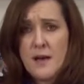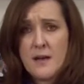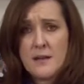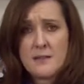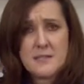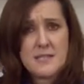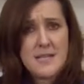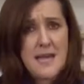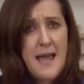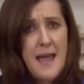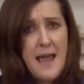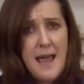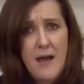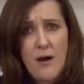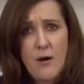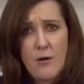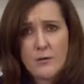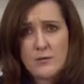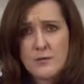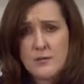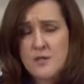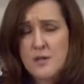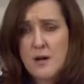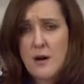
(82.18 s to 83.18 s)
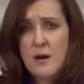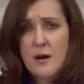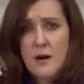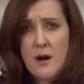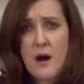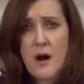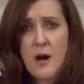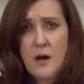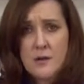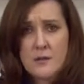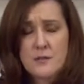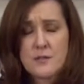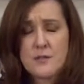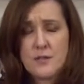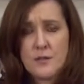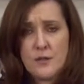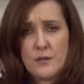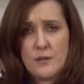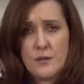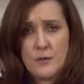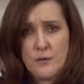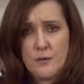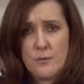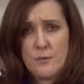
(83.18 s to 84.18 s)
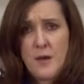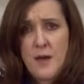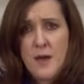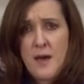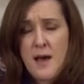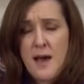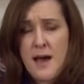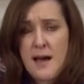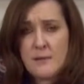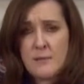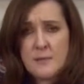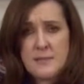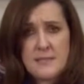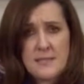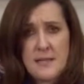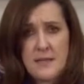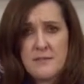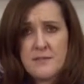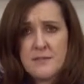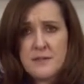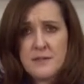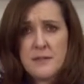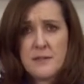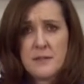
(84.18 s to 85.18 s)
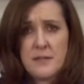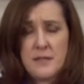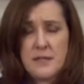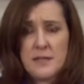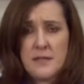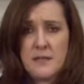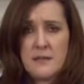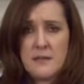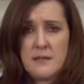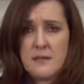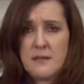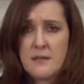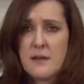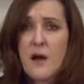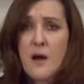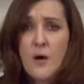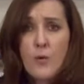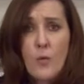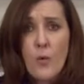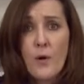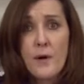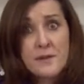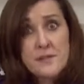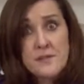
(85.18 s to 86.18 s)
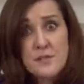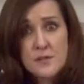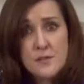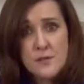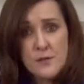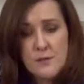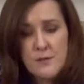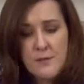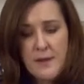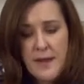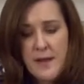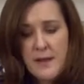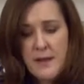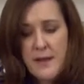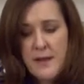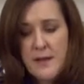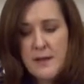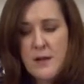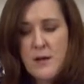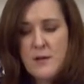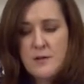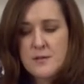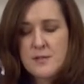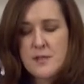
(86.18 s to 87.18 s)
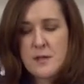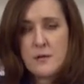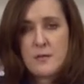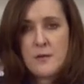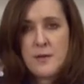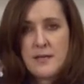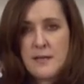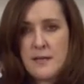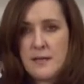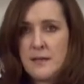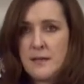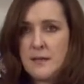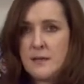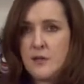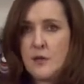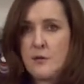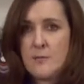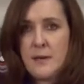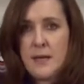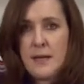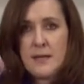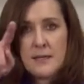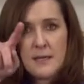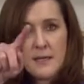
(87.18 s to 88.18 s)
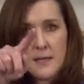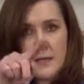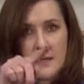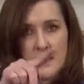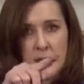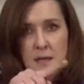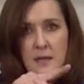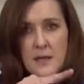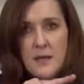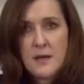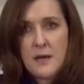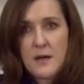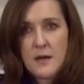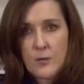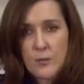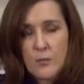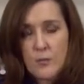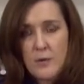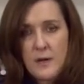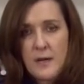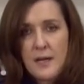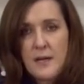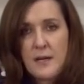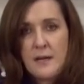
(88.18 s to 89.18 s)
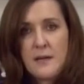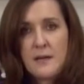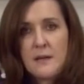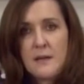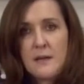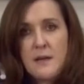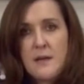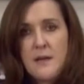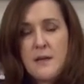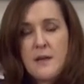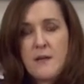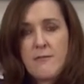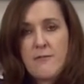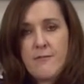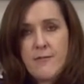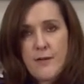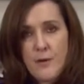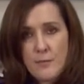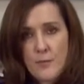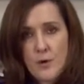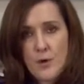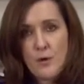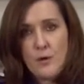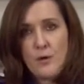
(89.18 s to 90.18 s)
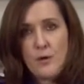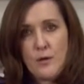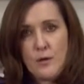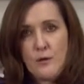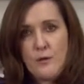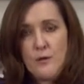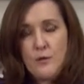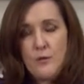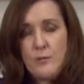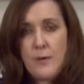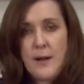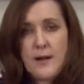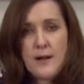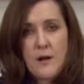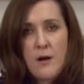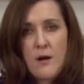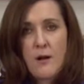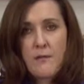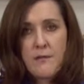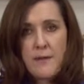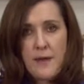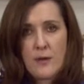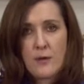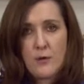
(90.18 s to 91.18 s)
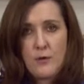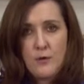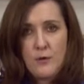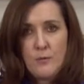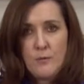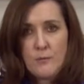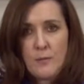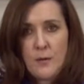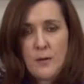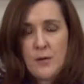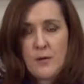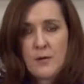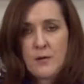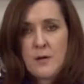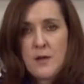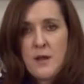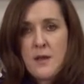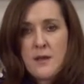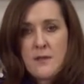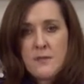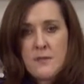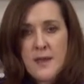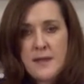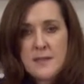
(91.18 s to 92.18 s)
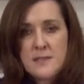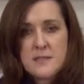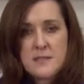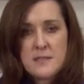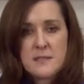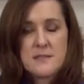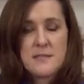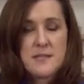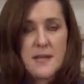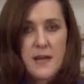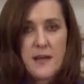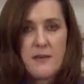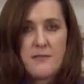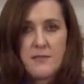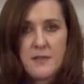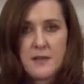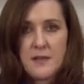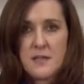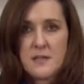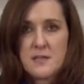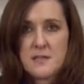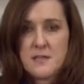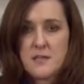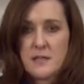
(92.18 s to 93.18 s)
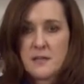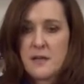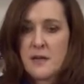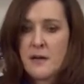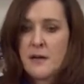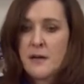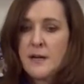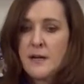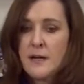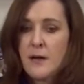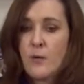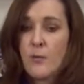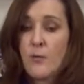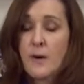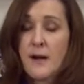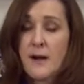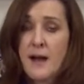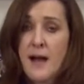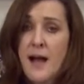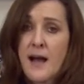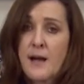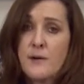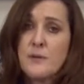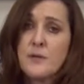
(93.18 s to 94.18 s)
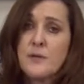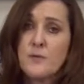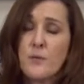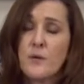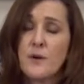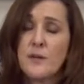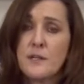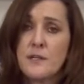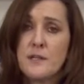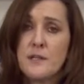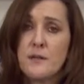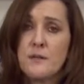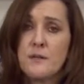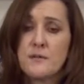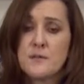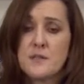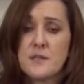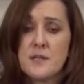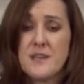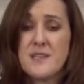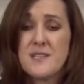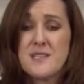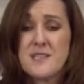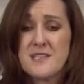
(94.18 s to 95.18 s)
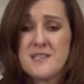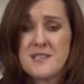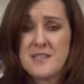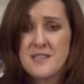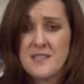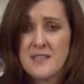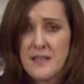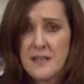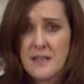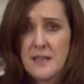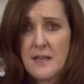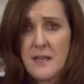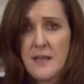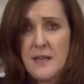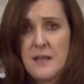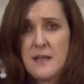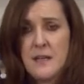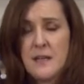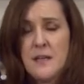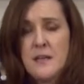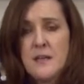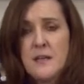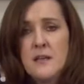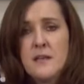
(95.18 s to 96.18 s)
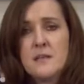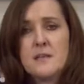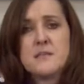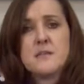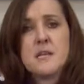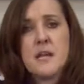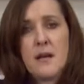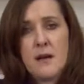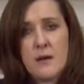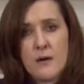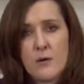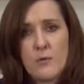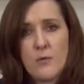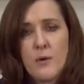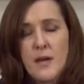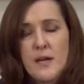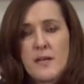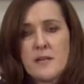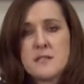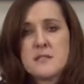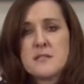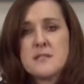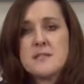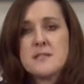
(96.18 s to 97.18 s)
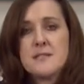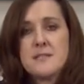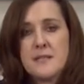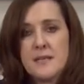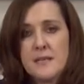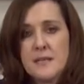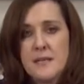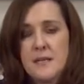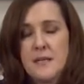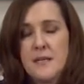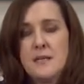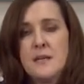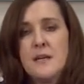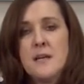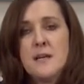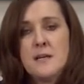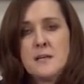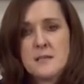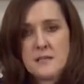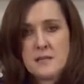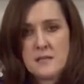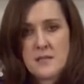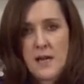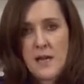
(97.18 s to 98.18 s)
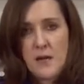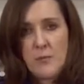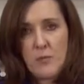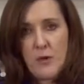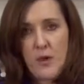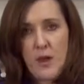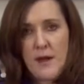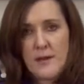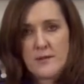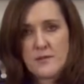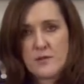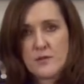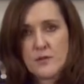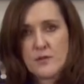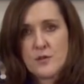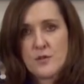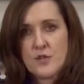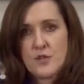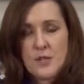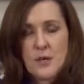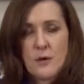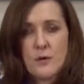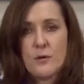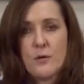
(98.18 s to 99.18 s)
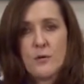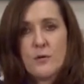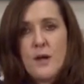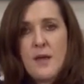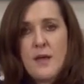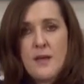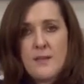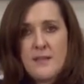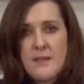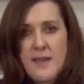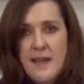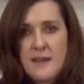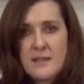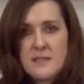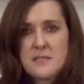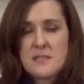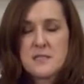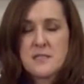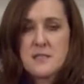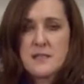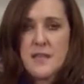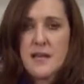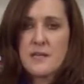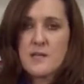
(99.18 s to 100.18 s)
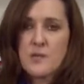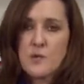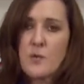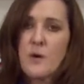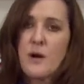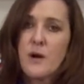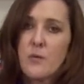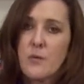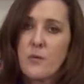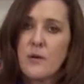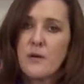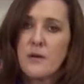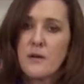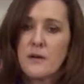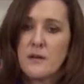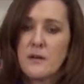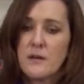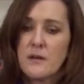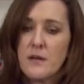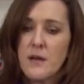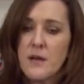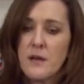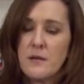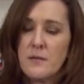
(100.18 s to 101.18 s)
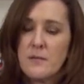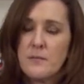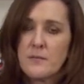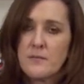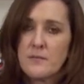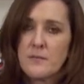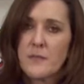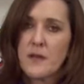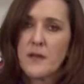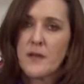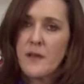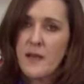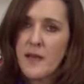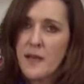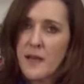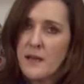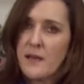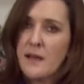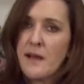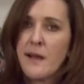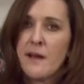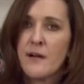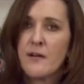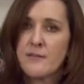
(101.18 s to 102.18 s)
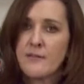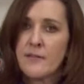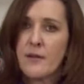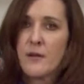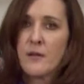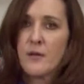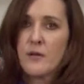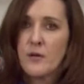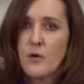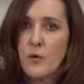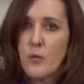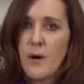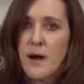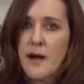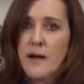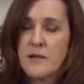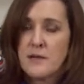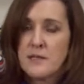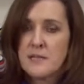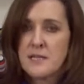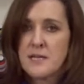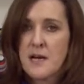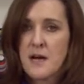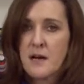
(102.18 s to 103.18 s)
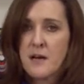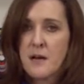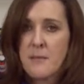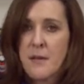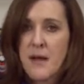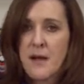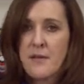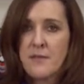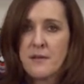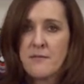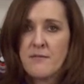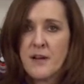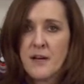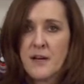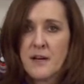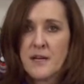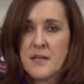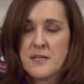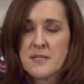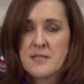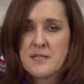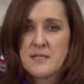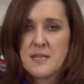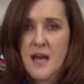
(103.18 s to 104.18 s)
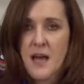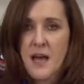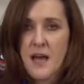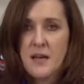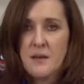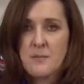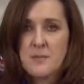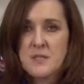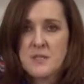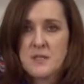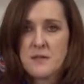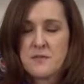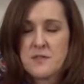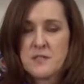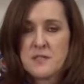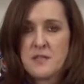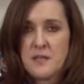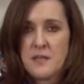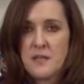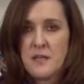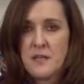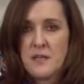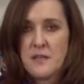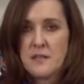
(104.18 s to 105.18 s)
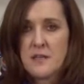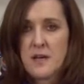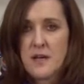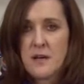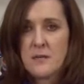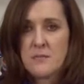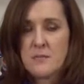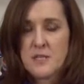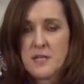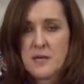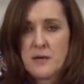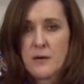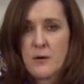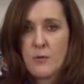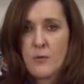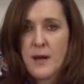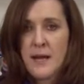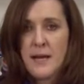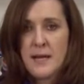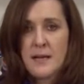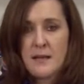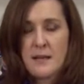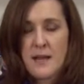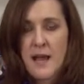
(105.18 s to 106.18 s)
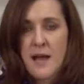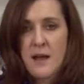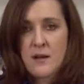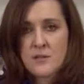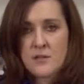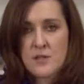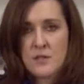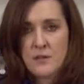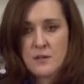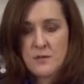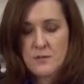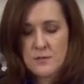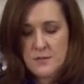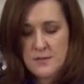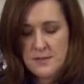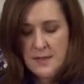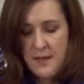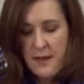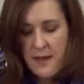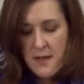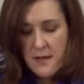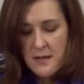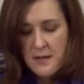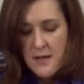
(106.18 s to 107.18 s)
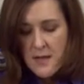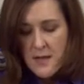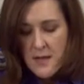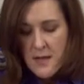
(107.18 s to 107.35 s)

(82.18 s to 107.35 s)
Towels are hard to hoop. I would definitely not want to do that. And also, again, you may get a ring from your hoop. I call that hoop burn. That's a definite scenario where I would want to use a sticky tearaway, a sticky stabilizer. So that's where we're going to hang out for a little while and talk about the various types of sticky tearaway and how to use that.